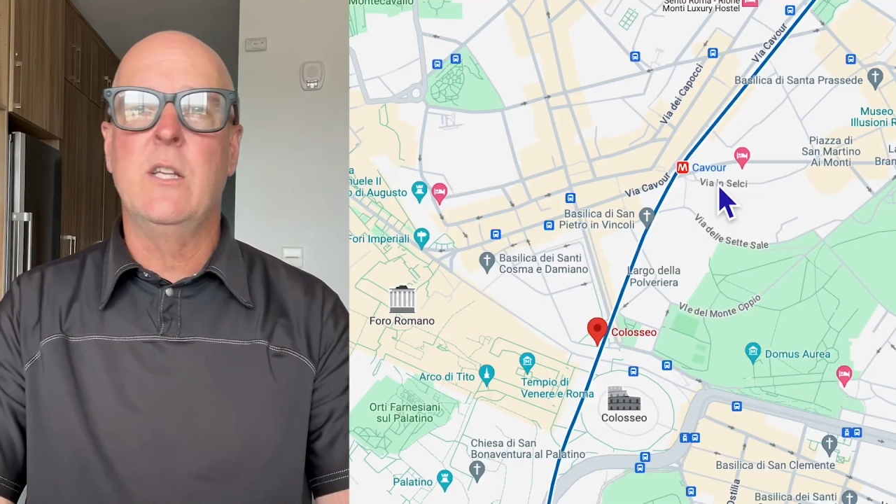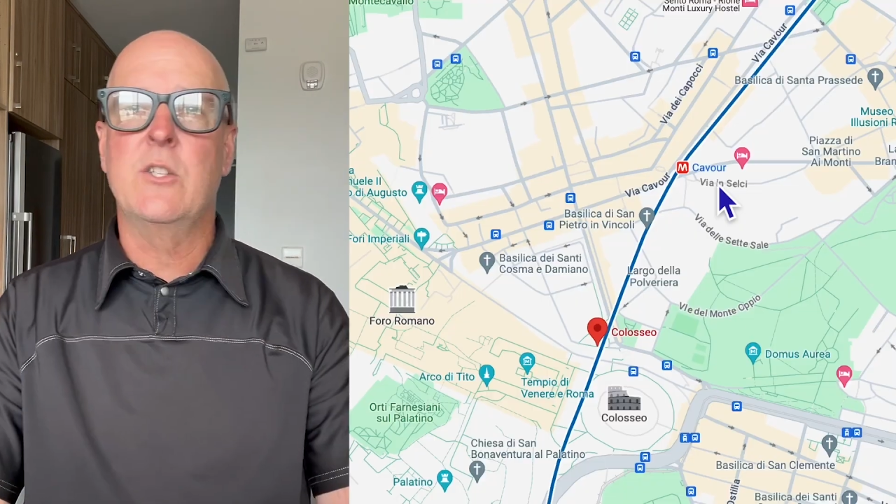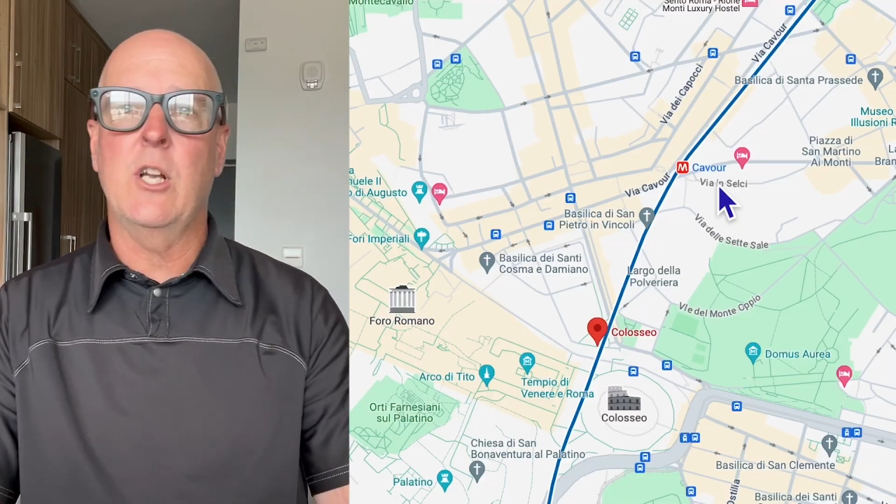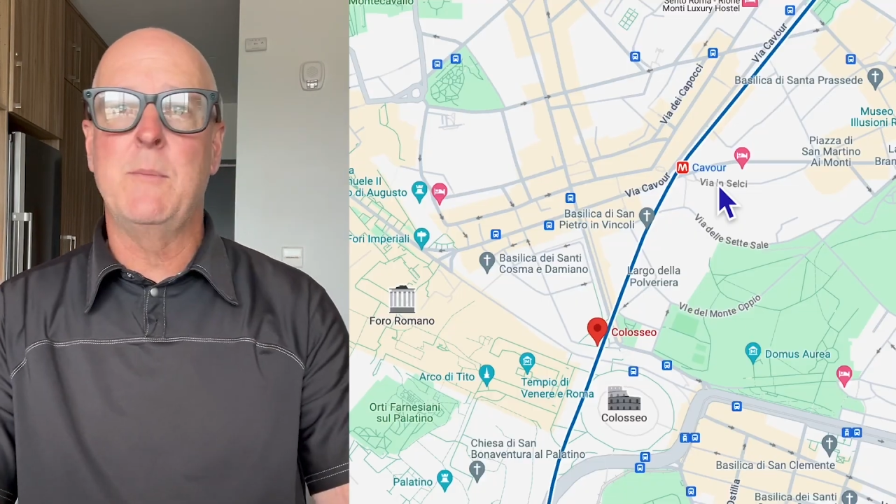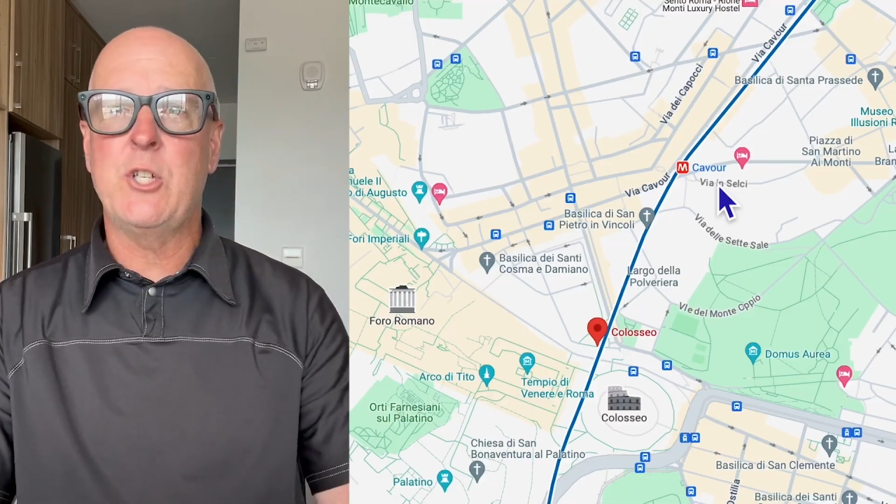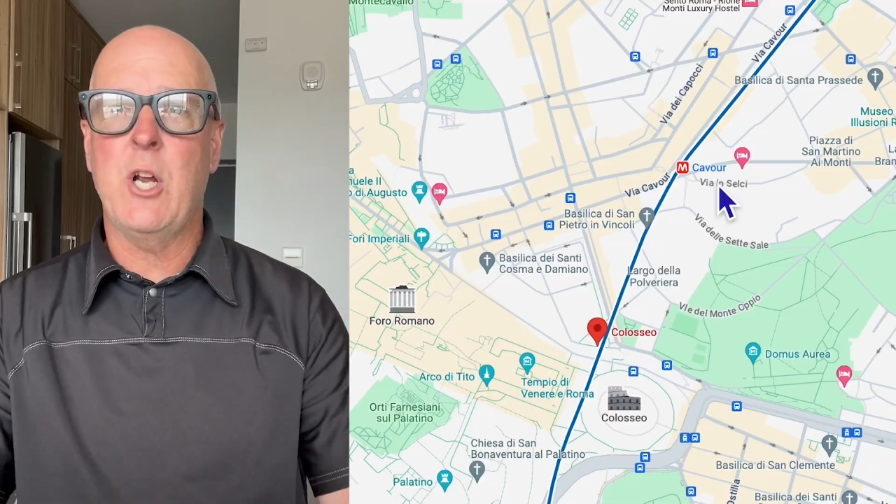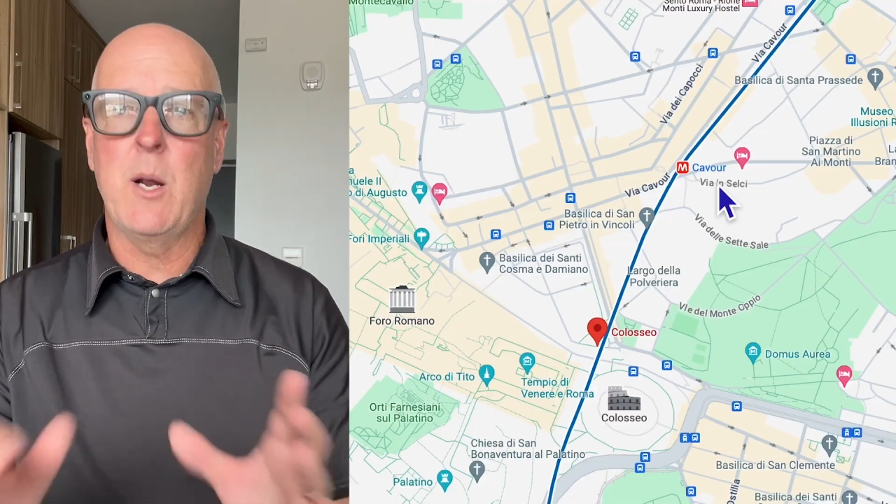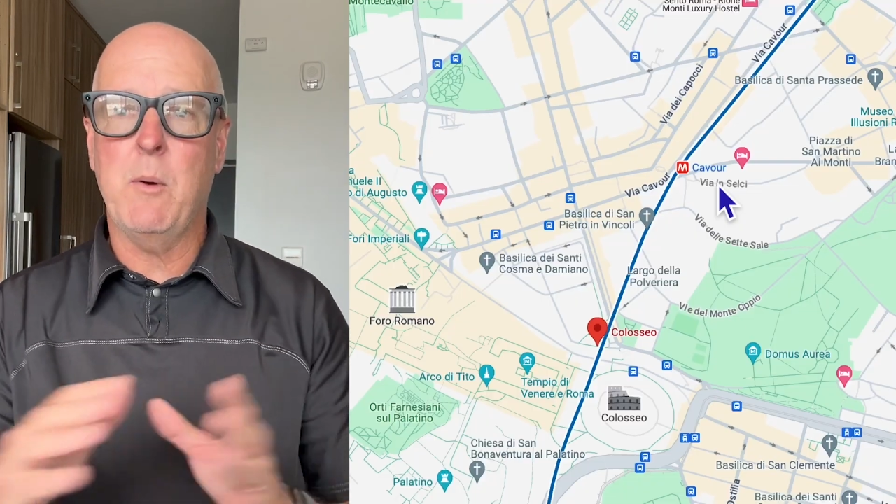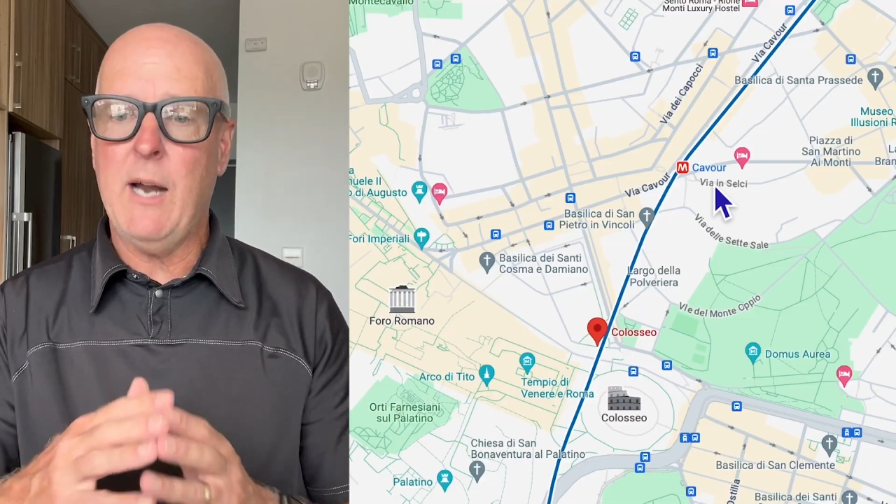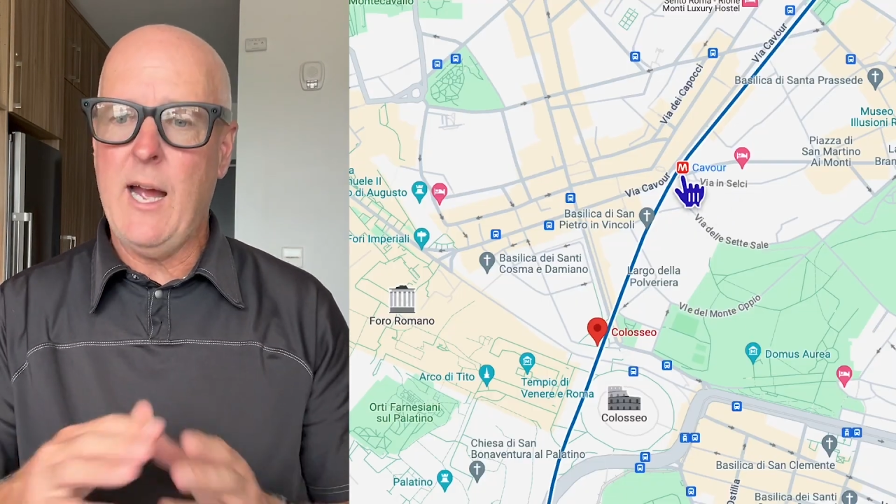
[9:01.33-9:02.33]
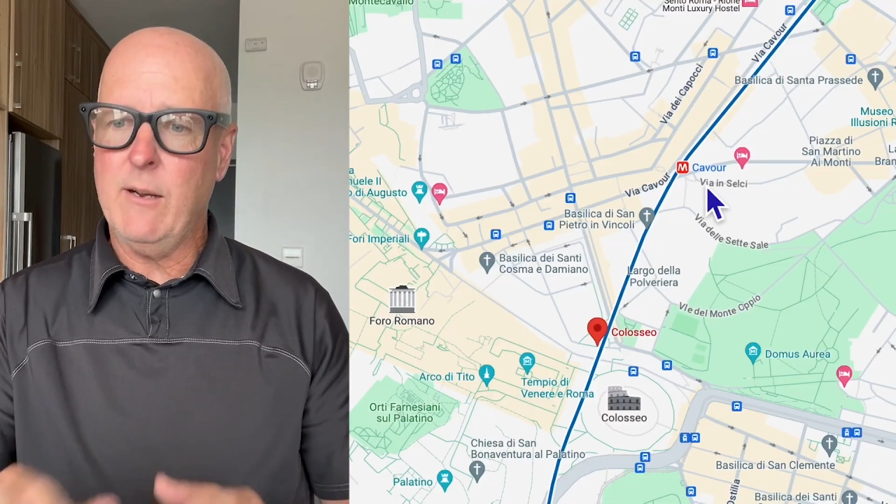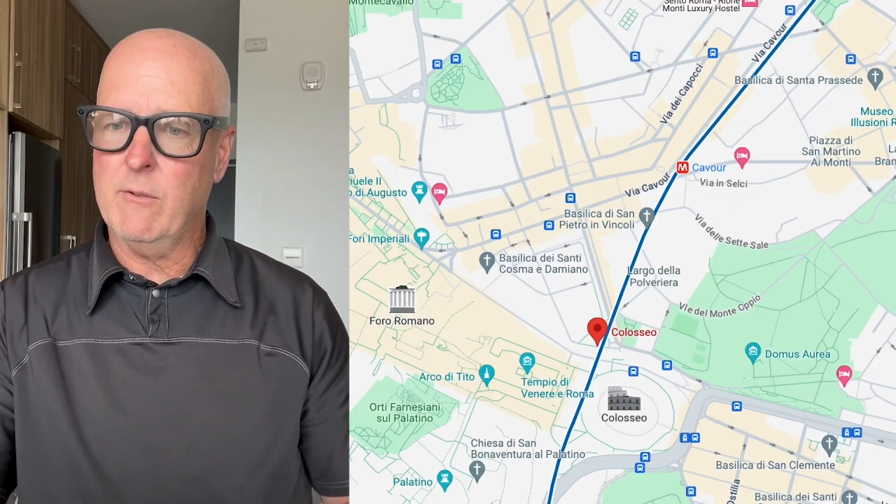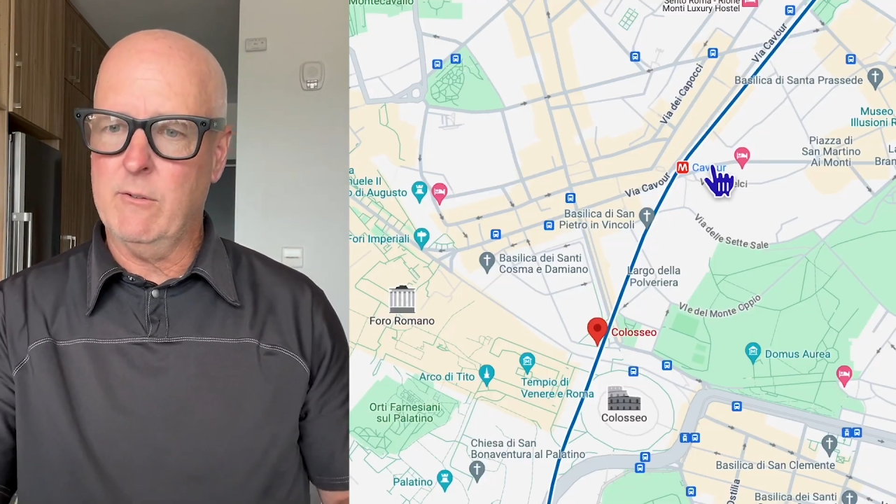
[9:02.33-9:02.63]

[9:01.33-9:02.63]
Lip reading: So let me show you where we're at.